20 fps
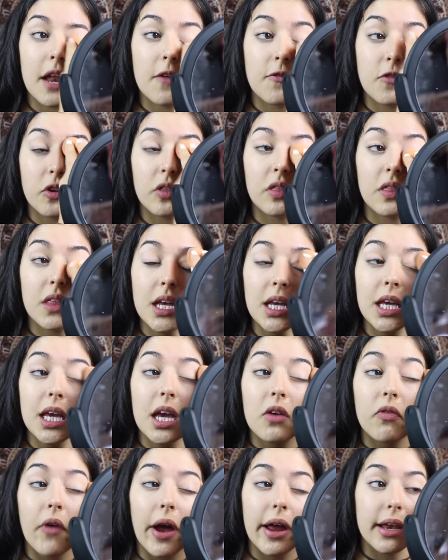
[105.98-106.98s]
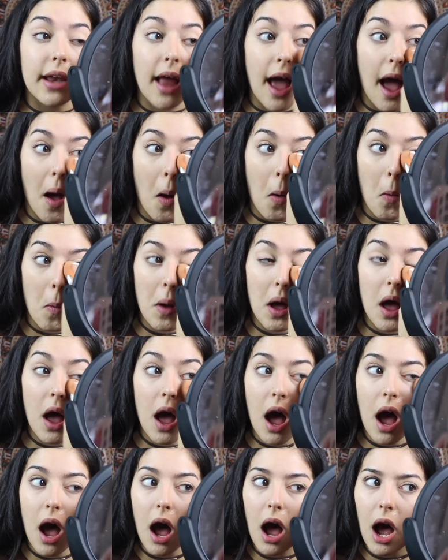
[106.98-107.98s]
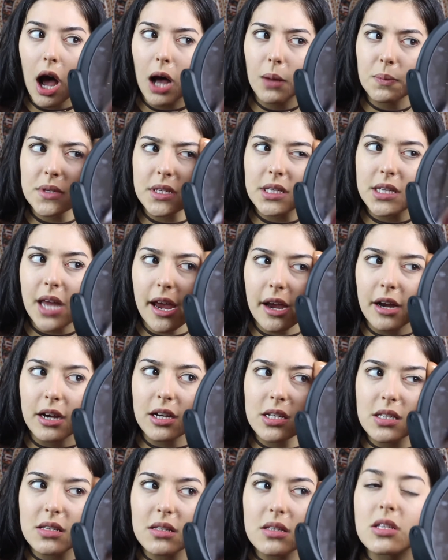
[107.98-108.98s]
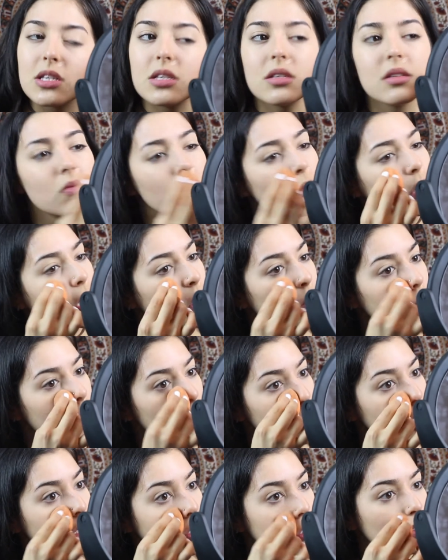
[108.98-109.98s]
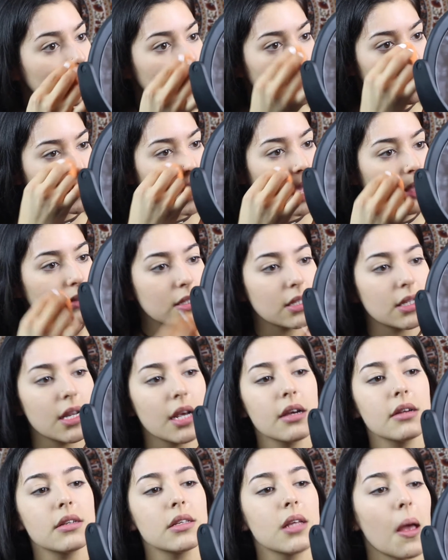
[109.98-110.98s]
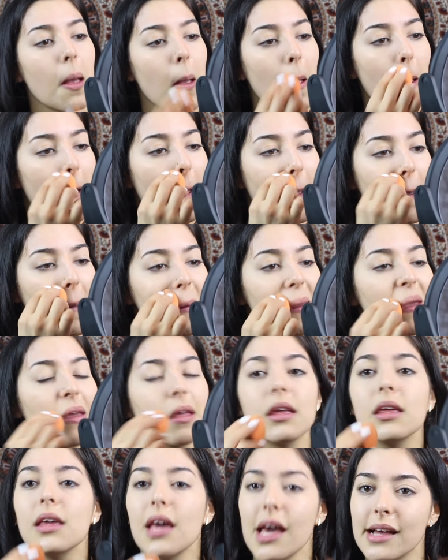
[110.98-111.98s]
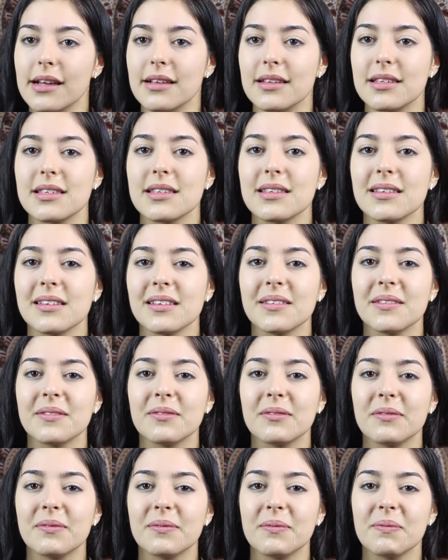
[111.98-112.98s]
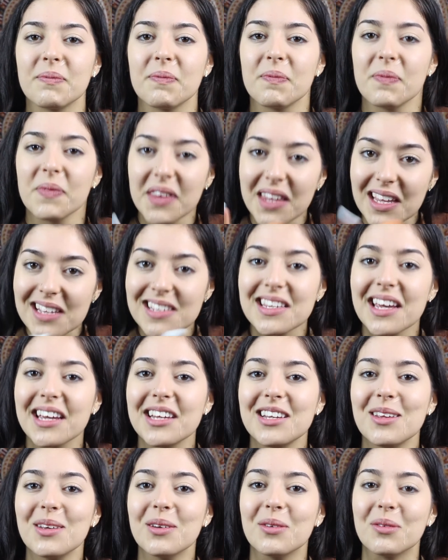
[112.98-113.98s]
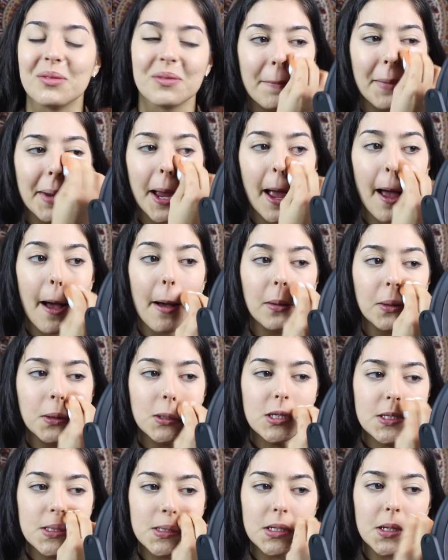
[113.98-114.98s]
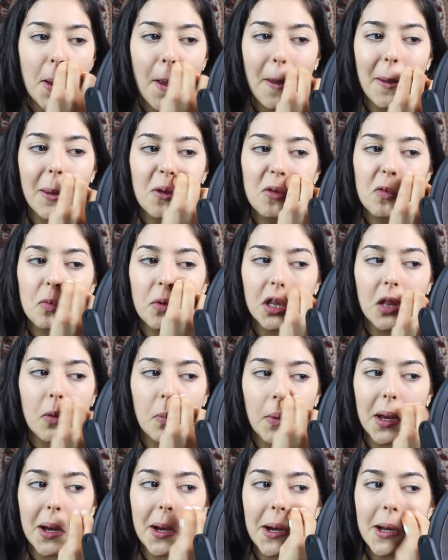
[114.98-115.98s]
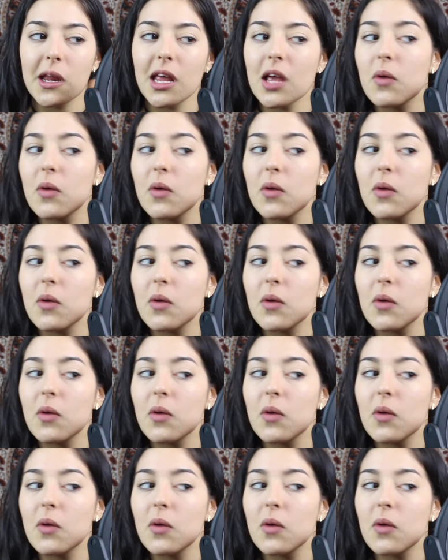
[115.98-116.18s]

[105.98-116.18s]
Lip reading: And if you're thinking right now, upstairs, what do you mean? Do you live downstairs? Yes. Yes, I do. My house is really weird.